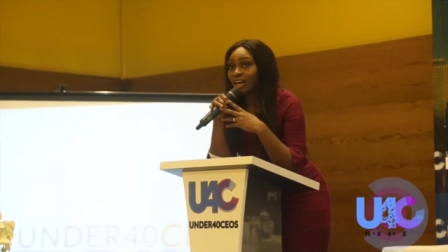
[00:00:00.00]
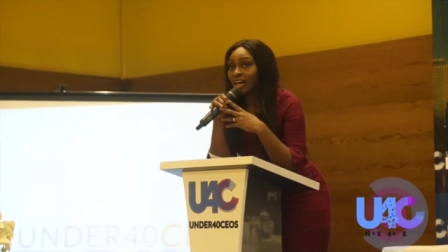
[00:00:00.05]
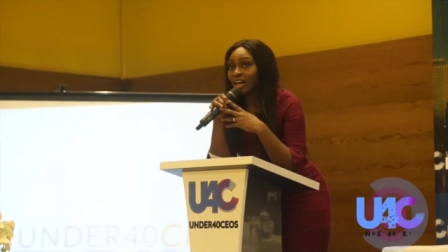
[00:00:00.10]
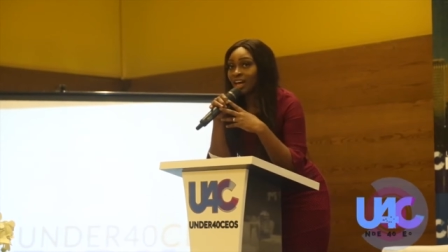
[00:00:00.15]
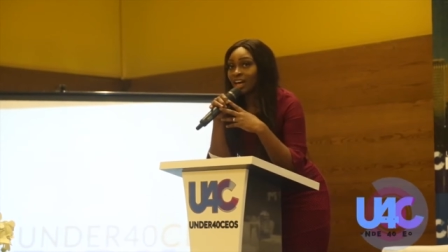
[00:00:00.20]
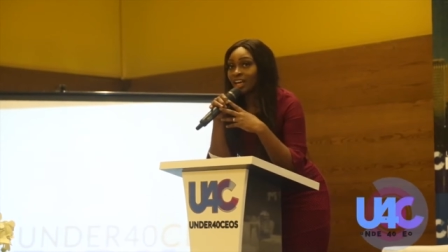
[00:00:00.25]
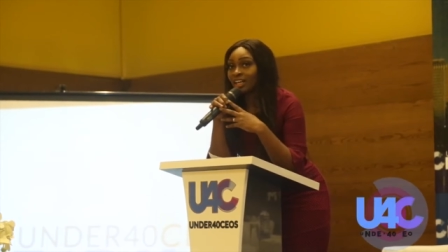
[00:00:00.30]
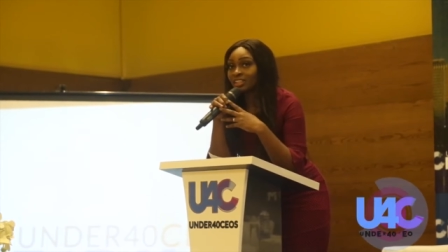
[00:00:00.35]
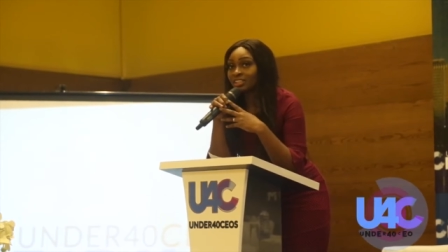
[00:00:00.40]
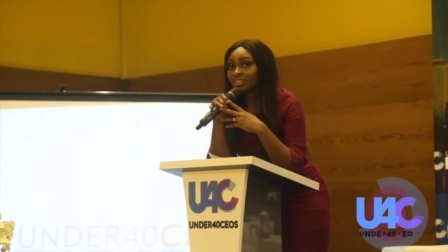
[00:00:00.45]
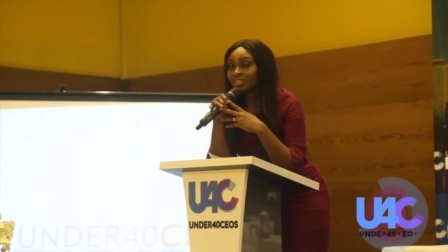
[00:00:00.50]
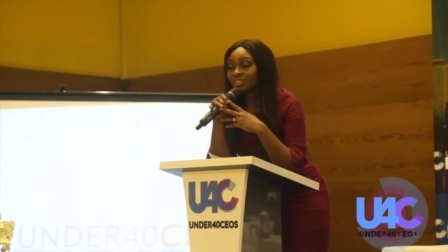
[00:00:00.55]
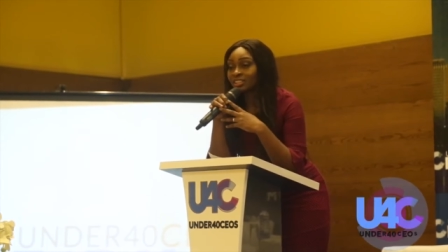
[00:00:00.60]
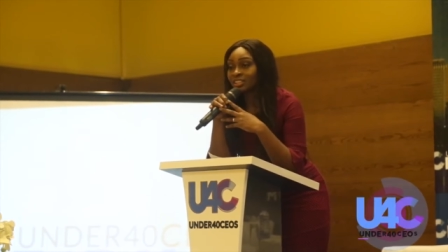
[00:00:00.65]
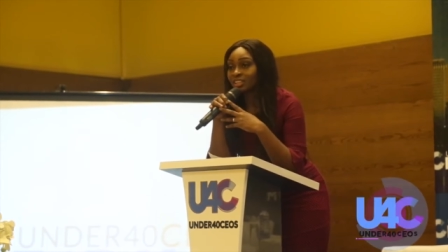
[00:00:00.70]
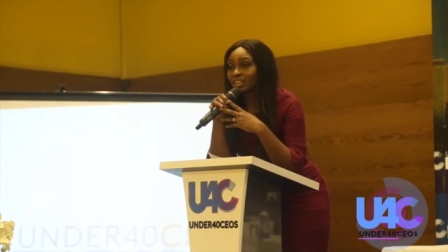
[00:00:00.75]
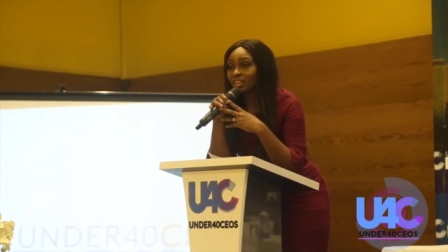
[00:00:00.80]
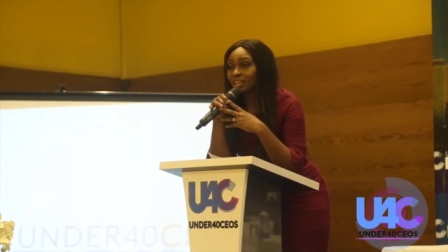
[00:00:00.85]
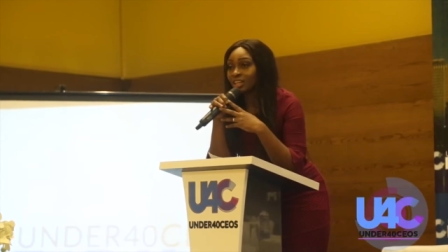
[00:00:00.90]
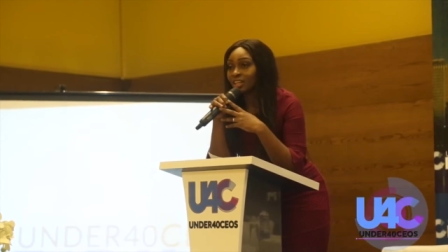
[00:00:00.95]
and
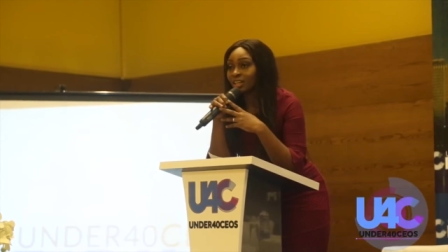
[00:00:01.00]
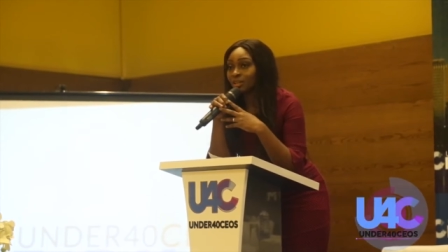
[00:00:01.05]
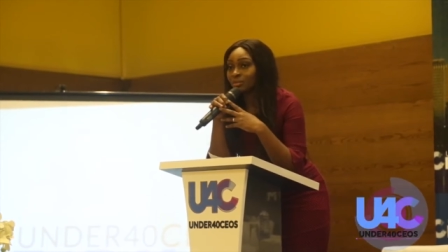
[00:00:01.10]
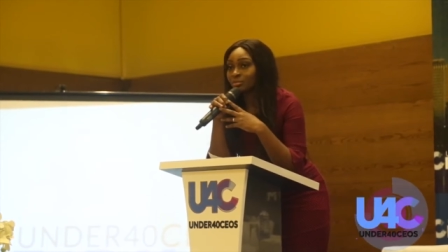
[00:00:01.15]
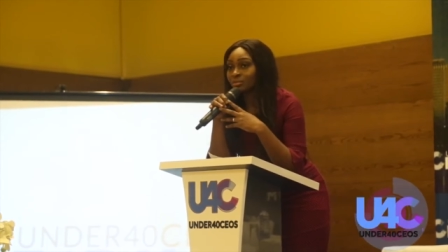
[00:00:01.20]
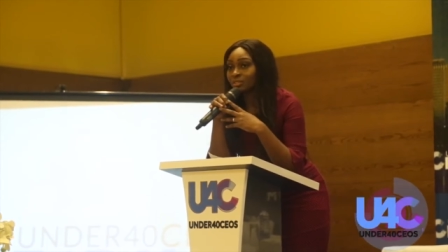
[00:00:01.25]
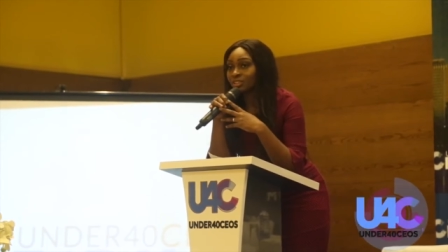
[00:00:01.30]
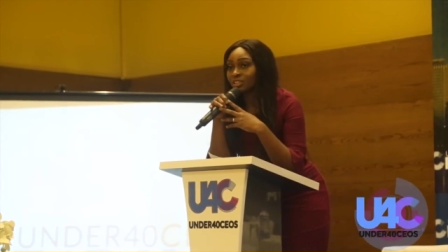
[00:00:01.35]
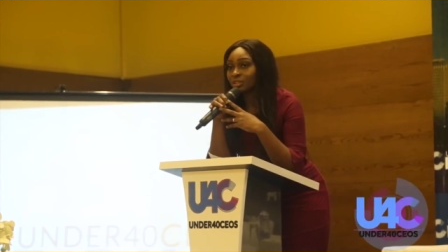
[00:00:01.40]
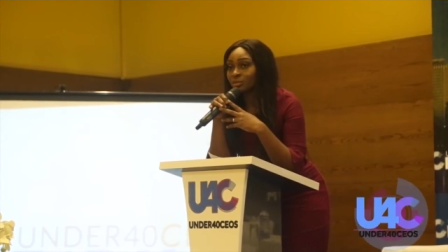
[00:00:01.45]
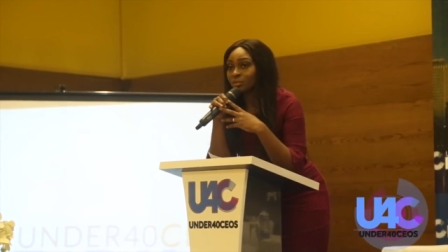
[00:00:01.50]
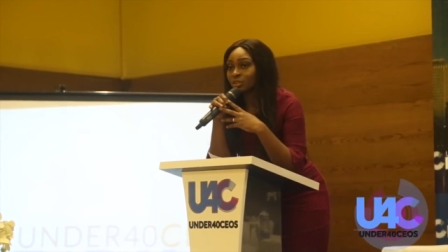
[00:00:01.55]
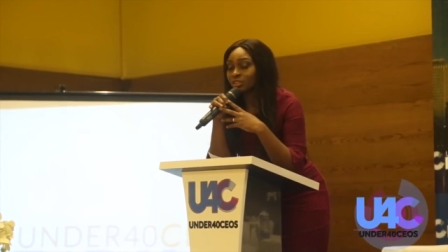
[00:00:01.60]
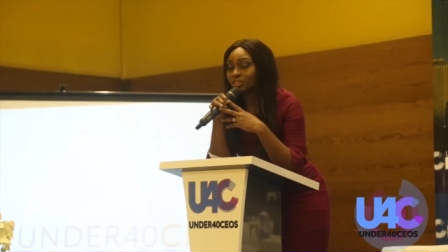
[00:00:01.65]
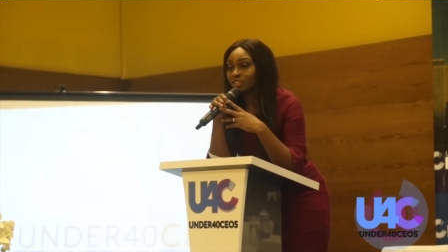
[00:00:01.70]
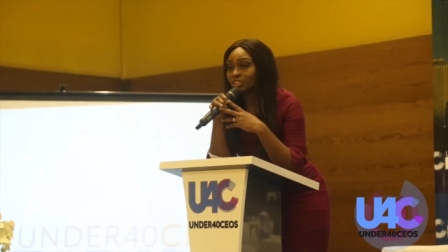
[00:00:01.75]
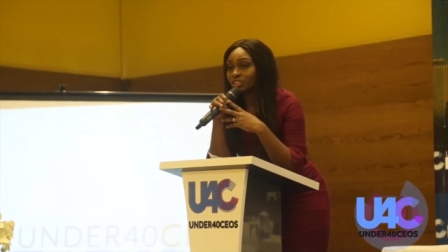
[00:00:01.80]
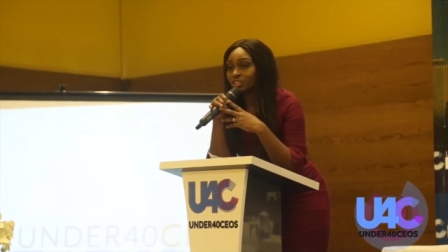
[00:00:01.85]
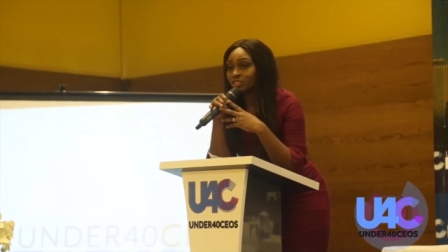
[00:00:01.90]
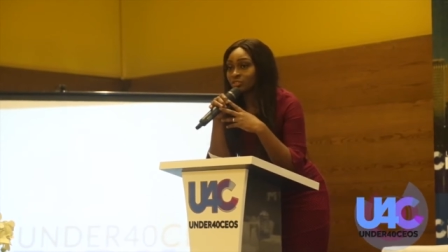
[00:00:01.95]
she
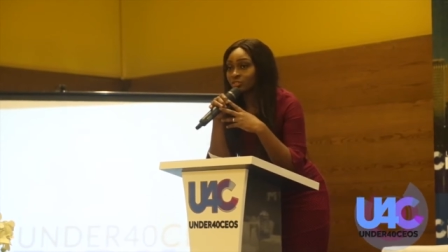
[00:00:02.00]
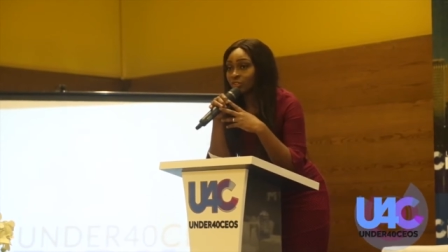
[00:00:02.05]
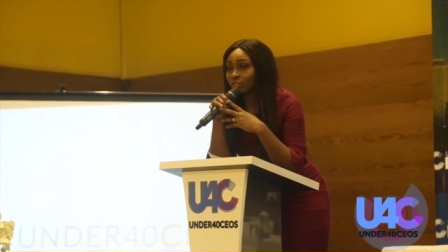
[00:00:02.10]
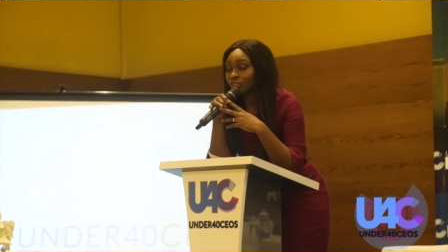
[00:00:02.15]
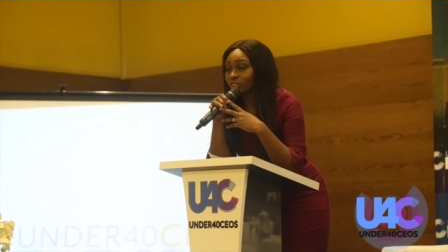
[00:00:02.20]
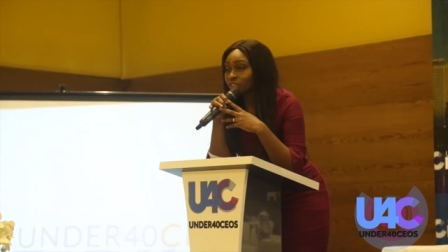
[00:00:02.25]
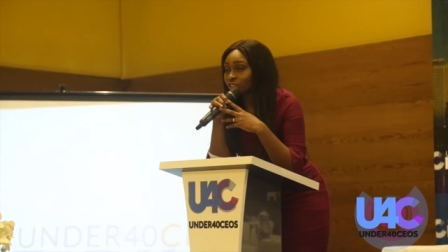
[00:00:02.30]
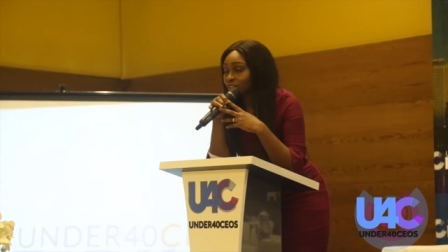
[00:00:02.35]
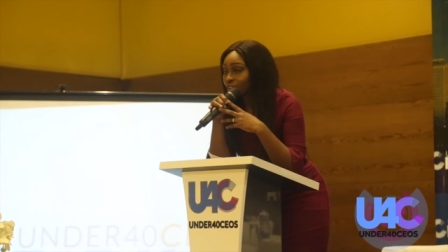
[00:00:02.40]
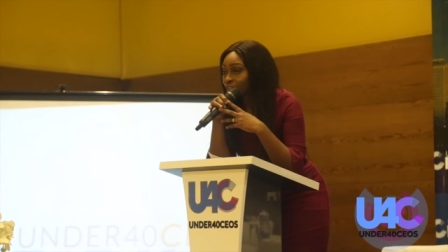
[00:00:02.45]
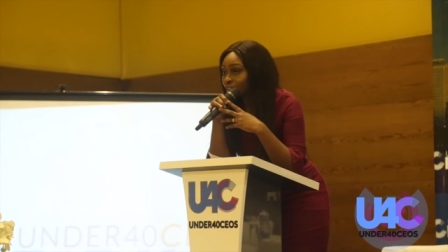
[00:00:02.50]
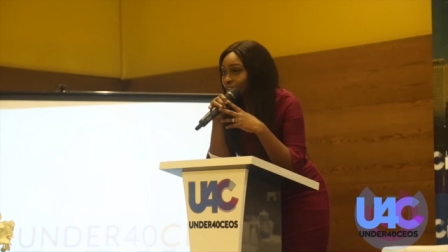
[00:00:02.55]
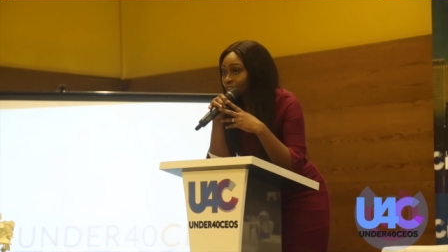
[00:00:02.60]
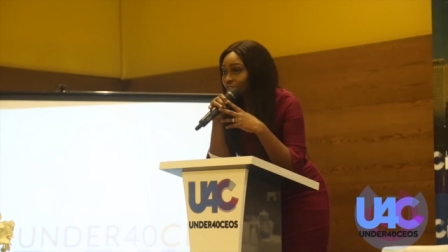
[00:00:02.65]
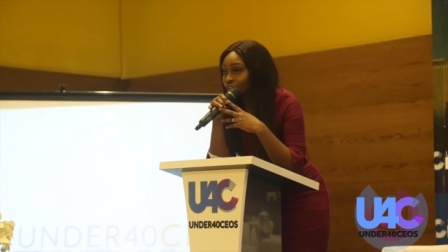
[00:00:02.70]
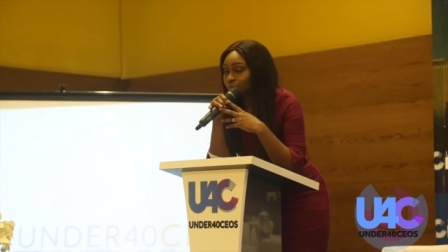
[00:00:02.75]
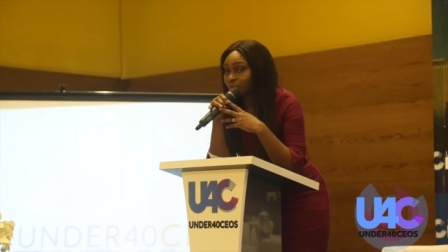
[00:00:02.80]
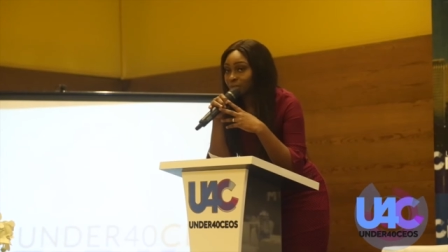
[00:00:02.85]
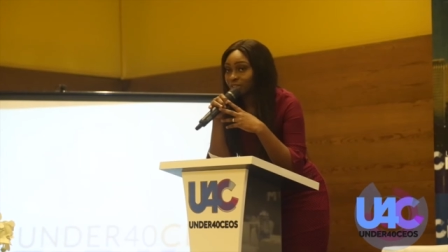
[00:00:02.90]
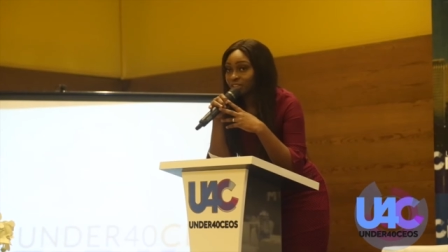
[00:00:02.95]
wants to focus on her
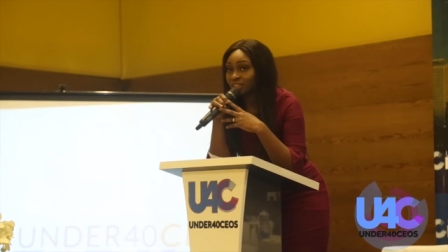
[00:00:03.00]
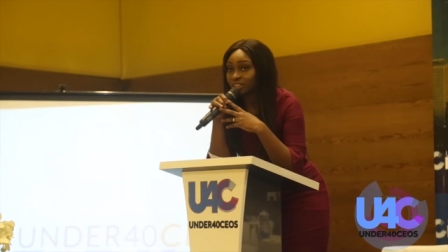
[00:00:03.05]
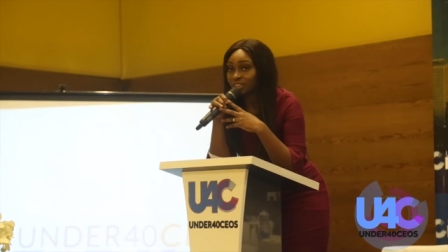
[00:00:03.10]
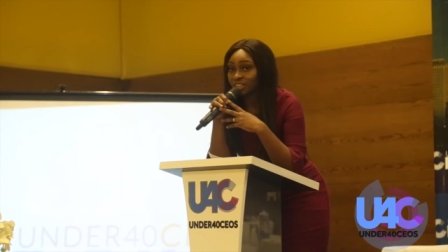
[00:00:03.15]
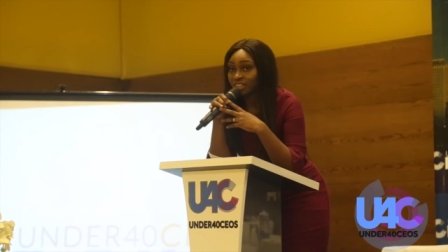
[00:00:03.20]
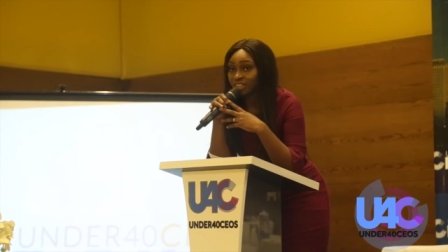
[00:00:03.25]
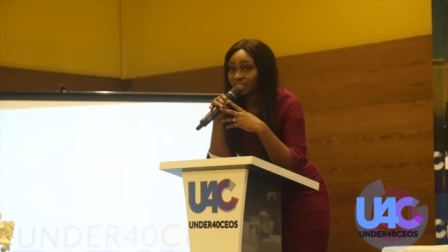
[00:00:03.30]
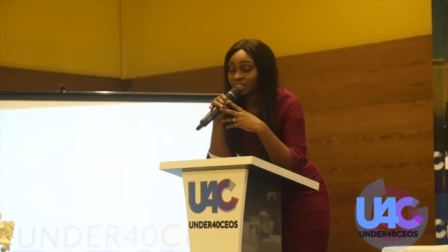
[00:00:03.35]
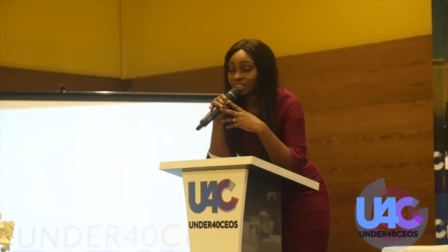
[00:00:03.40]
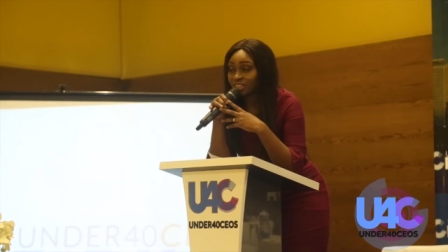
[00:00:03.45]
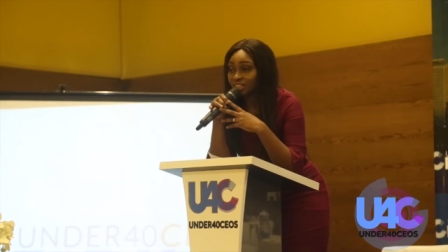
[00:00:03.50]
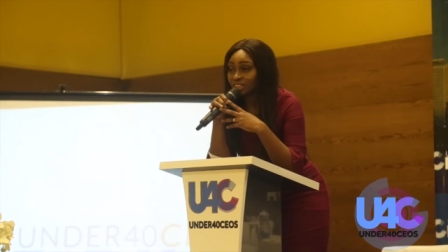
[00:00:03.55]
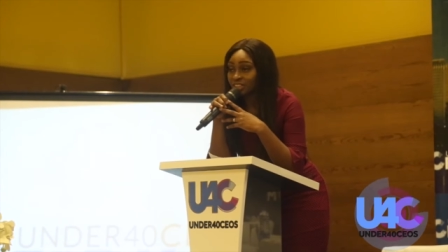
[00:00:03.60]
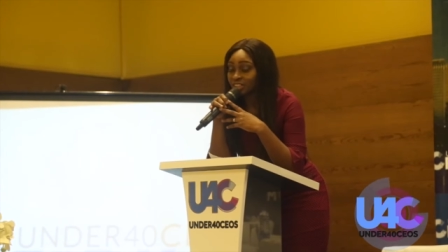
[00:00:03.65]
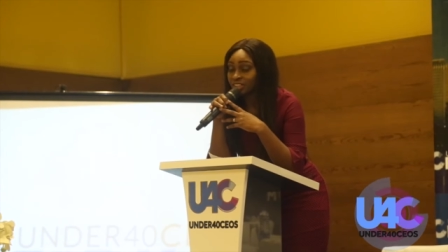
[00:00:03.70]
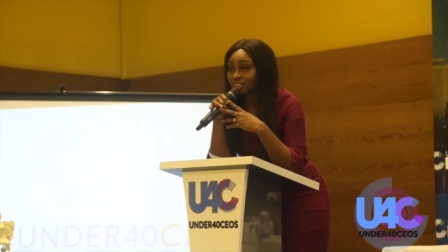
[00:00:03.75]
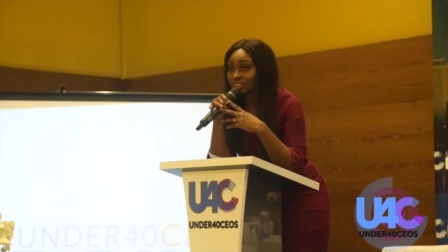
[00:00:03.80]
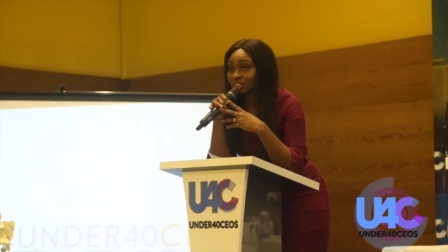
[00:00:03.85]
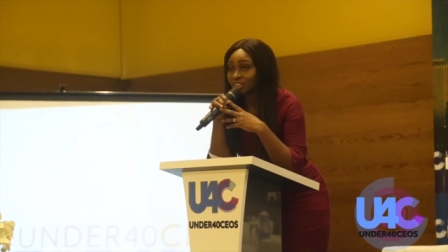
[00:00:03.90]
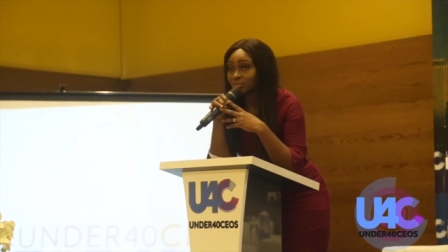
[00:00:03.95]
husband and her
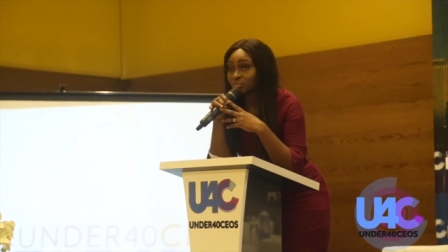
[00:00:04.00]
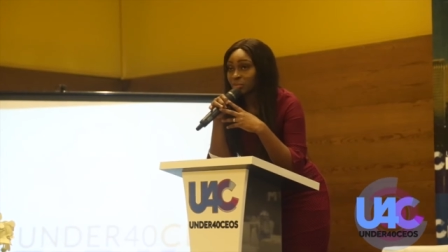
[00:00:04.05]
kids.